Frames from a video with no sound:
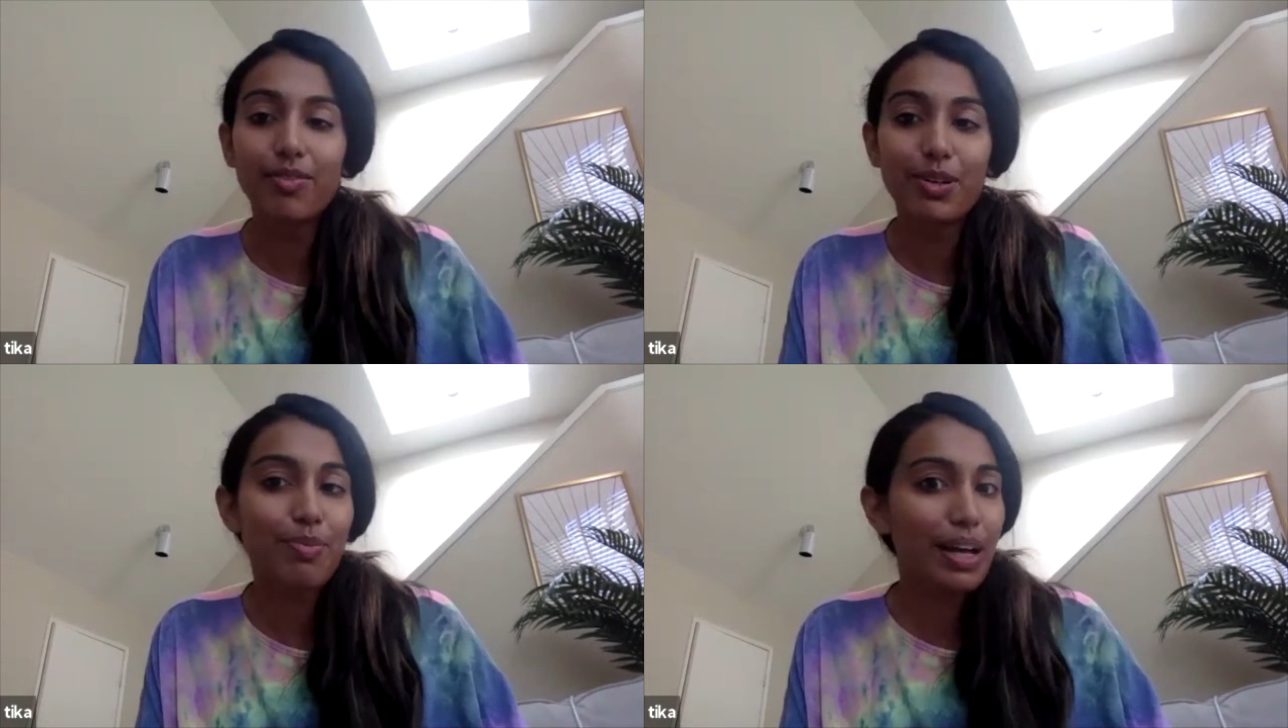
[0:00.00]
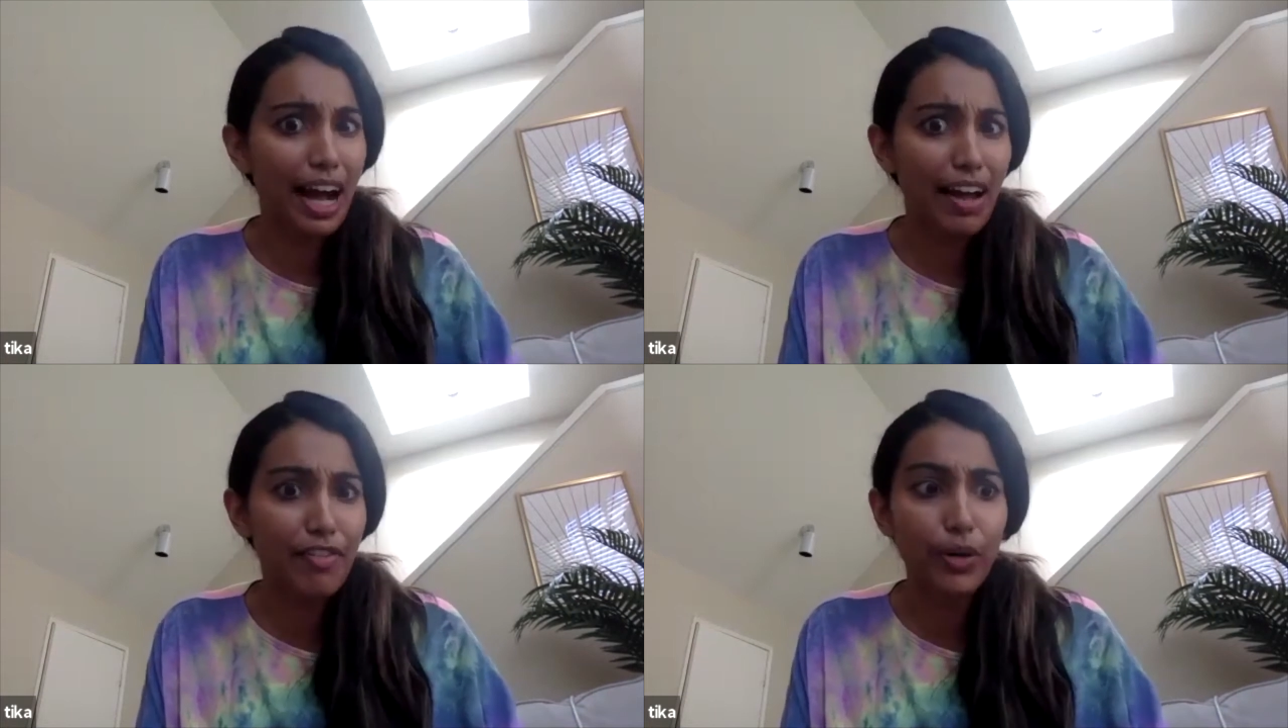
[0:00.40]
with my
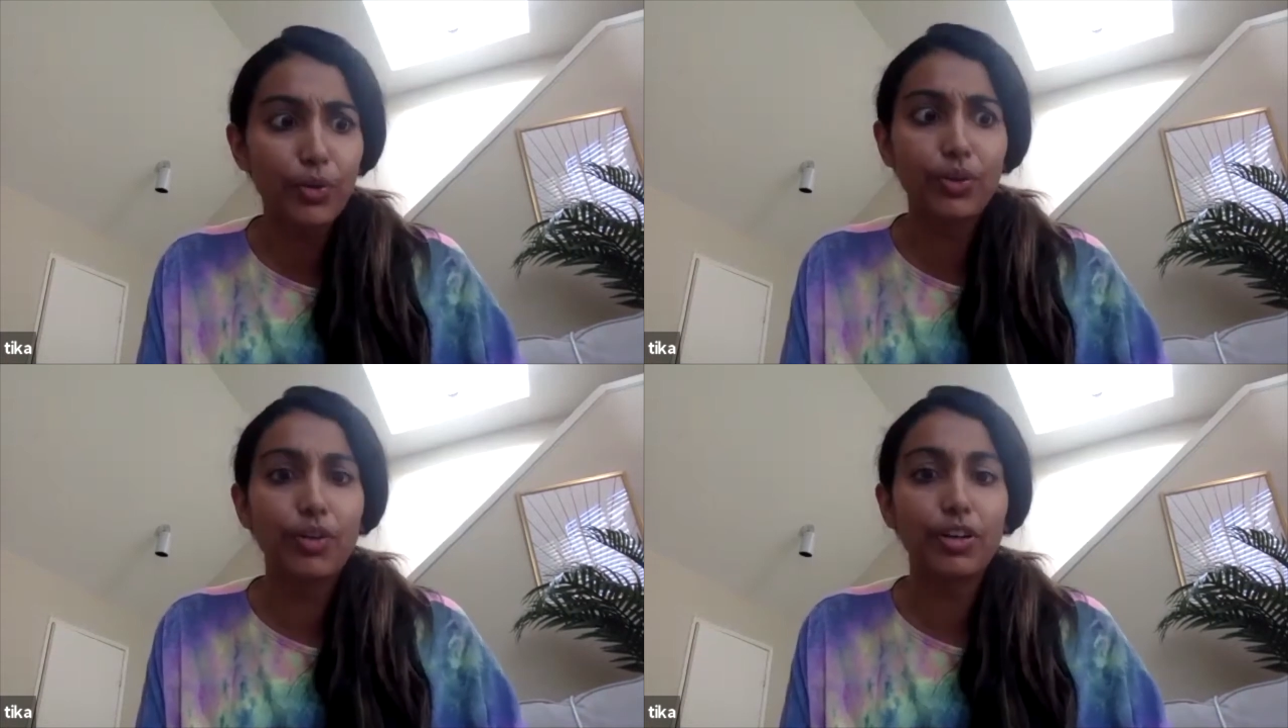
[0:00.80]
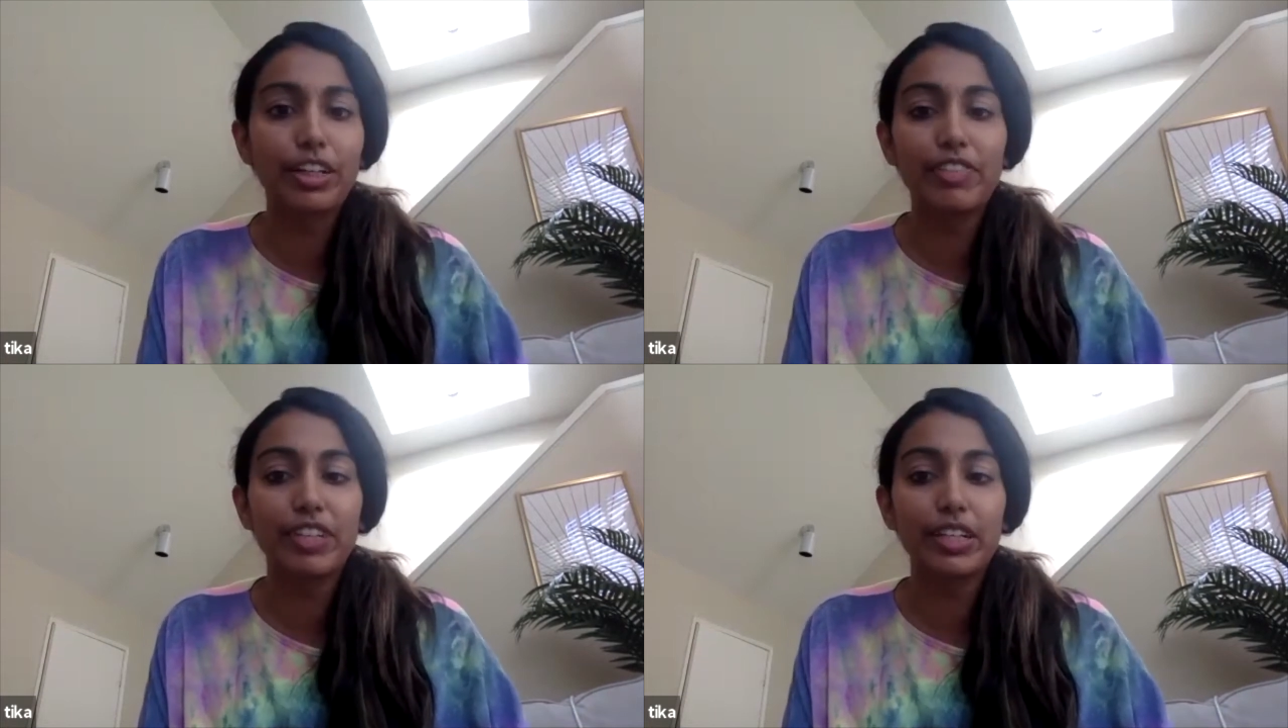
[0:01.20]
iPhone, or
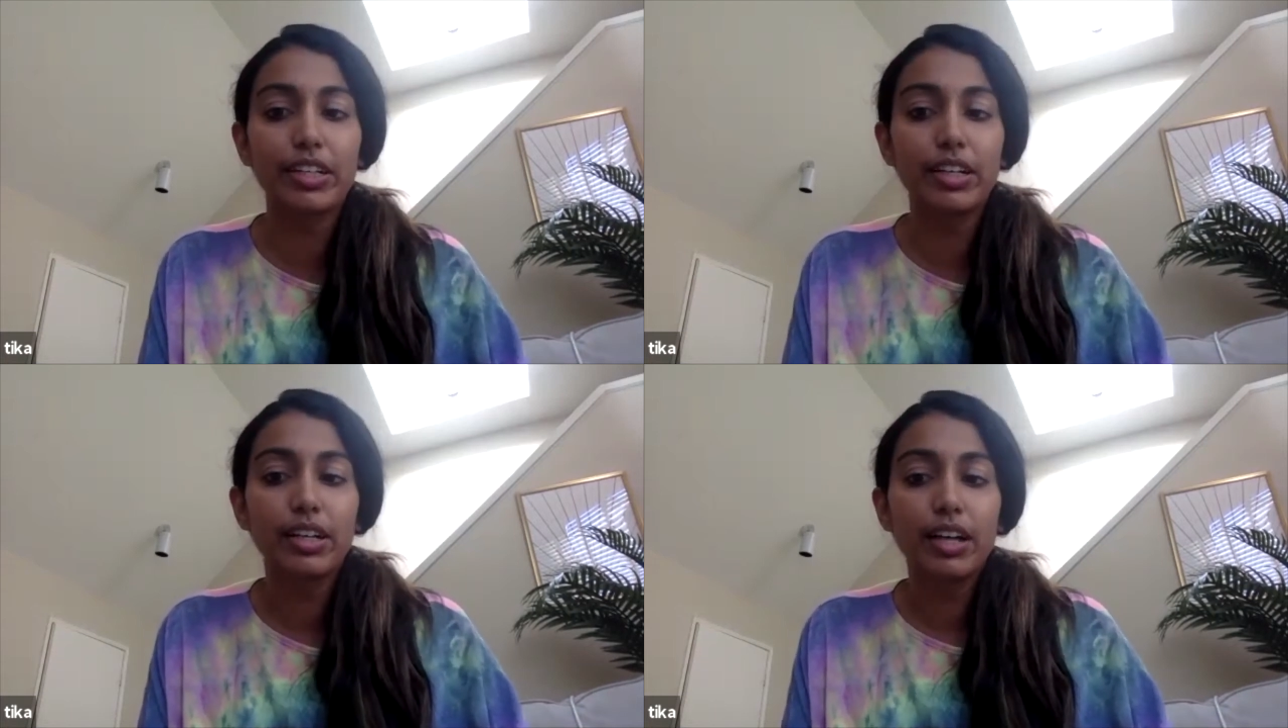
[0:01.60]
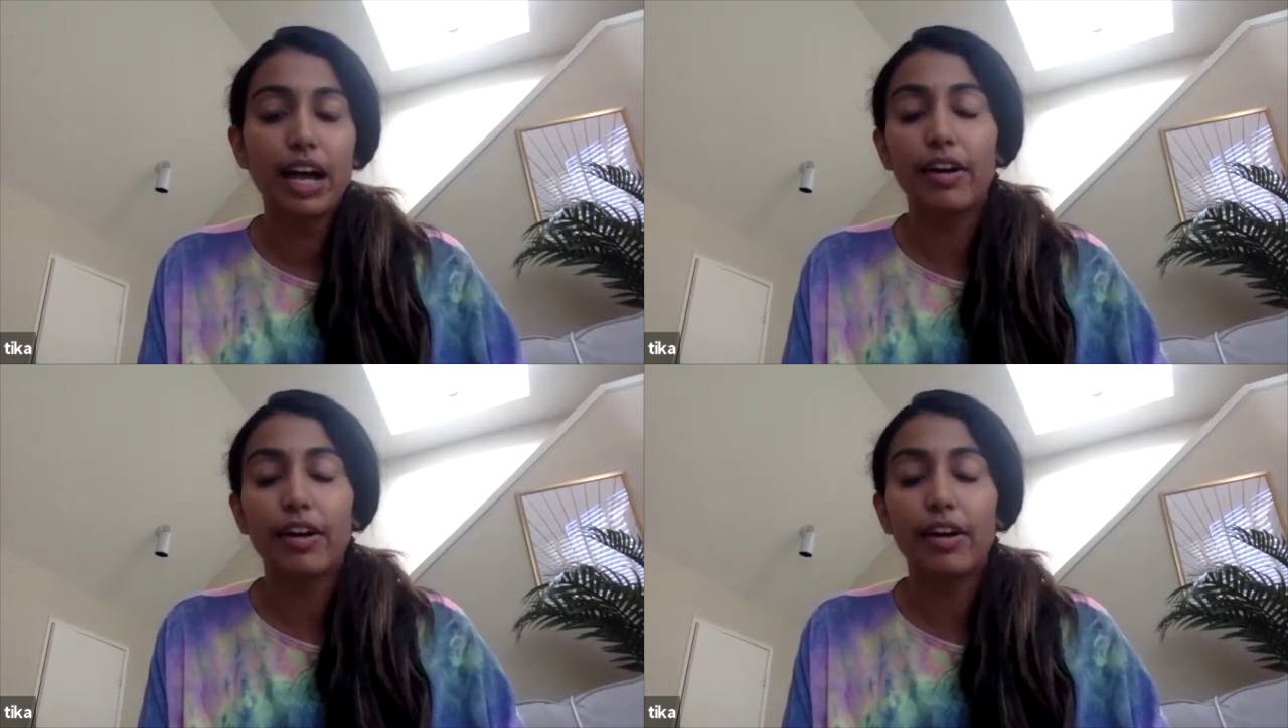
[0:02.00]
even I